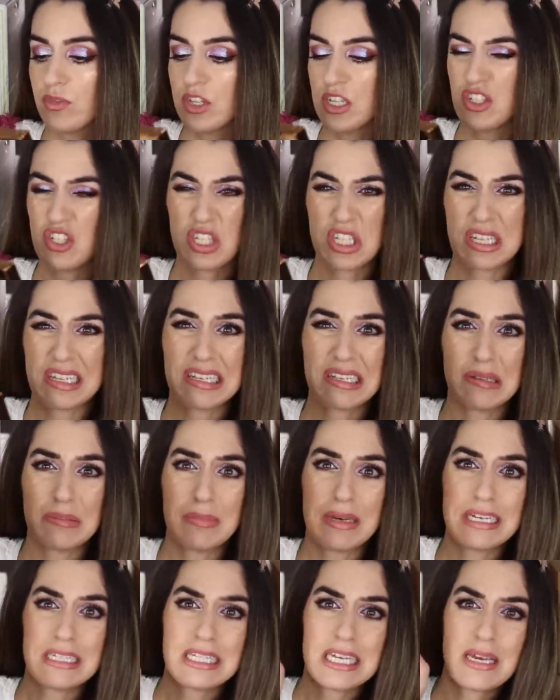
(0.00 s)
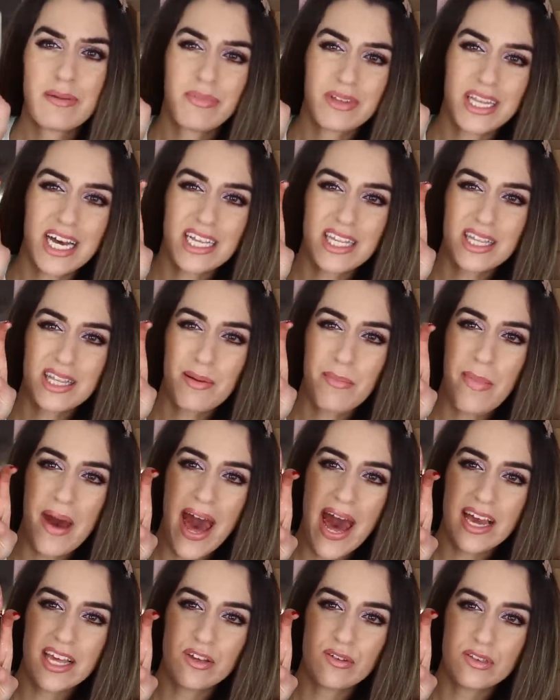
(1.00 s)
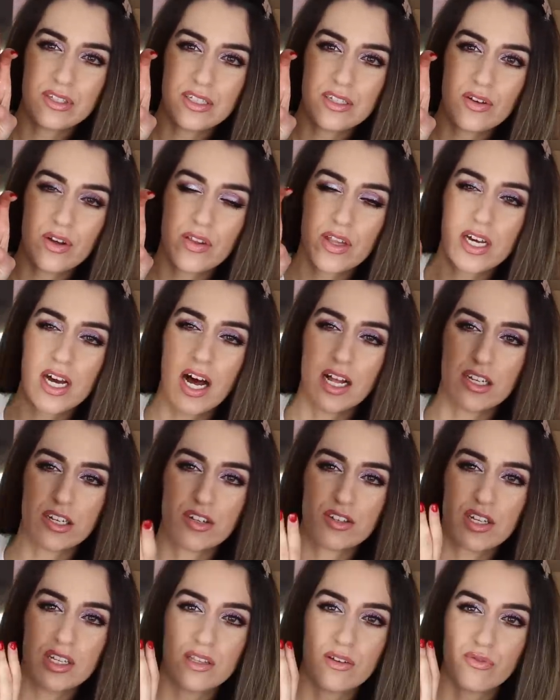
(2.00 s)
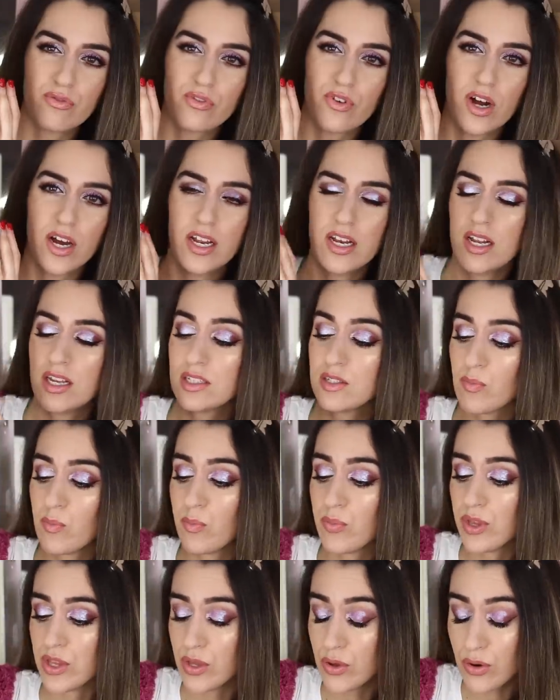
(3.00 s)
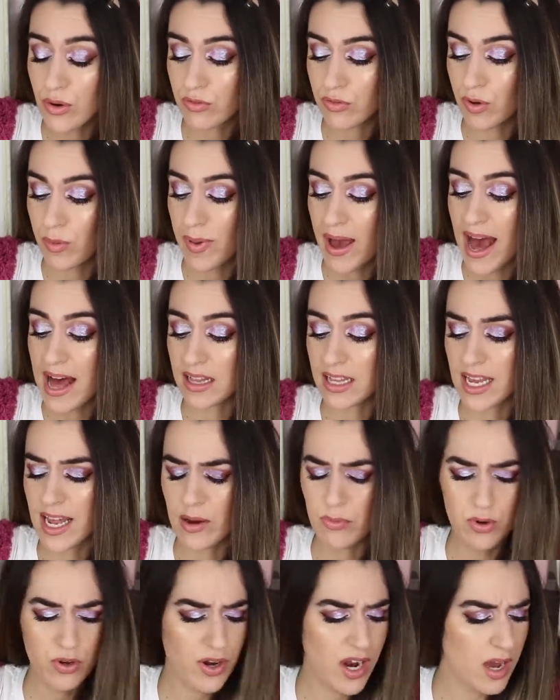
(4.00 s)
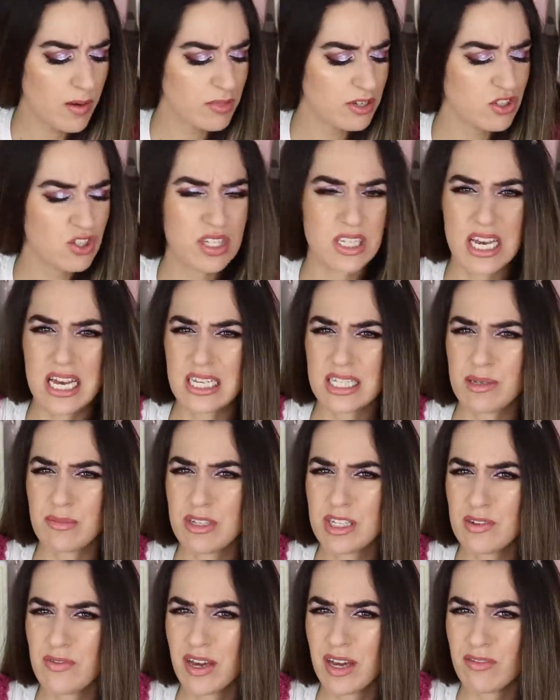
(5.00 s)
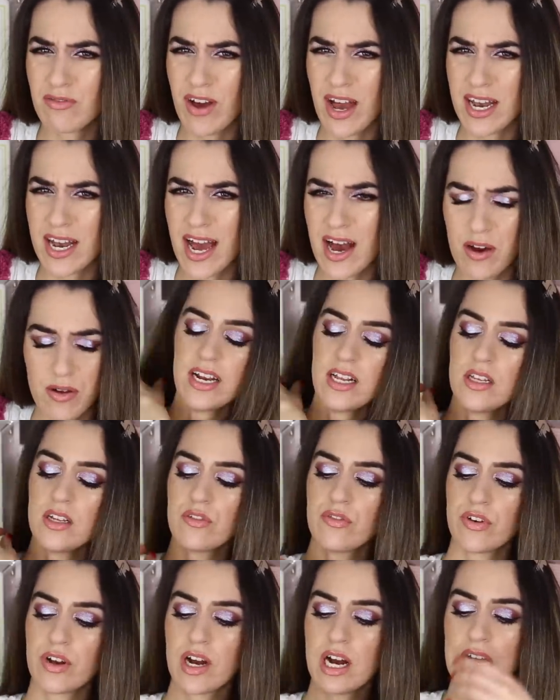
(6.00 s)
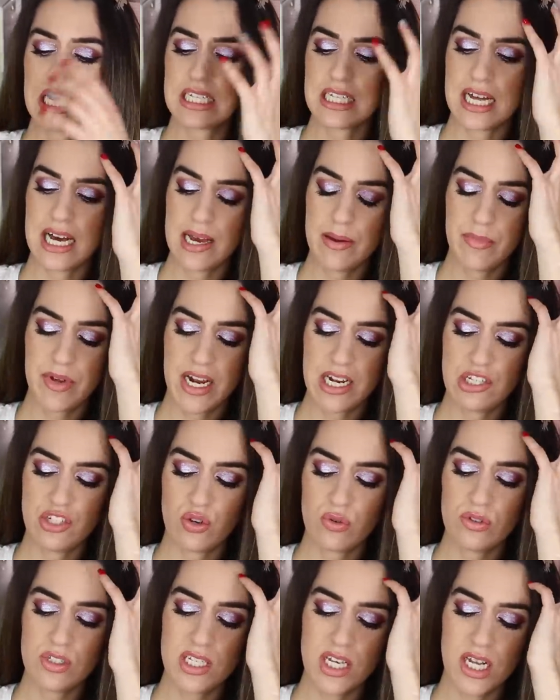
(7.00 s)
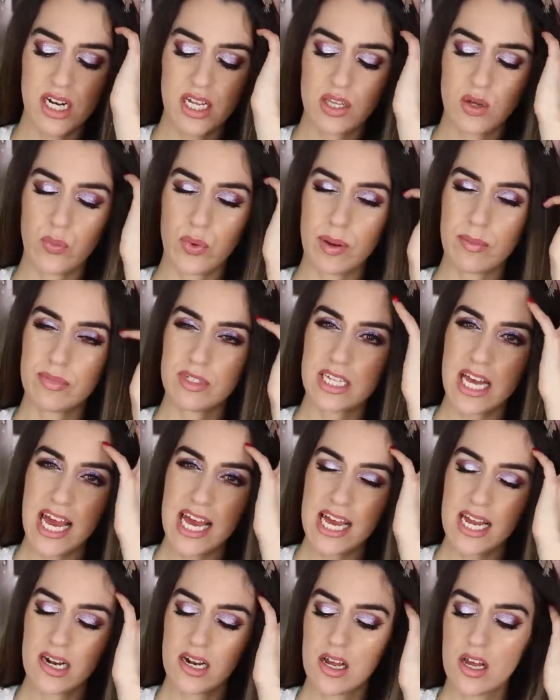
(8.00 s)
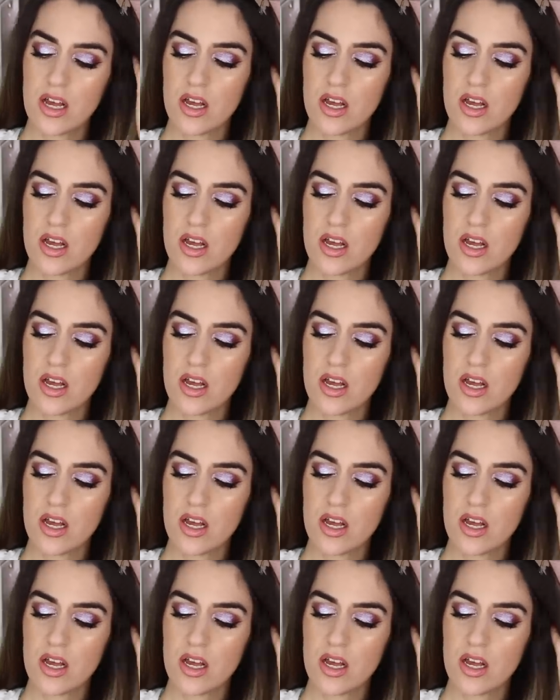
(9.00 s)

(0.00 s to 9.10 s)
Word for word: It's just a little messy, but that's the back. You can see all the colors in the front. It's a beautiful palette. I wonder how much this is. Let me see if I can find out. I look for it online, but I don't see it on the website.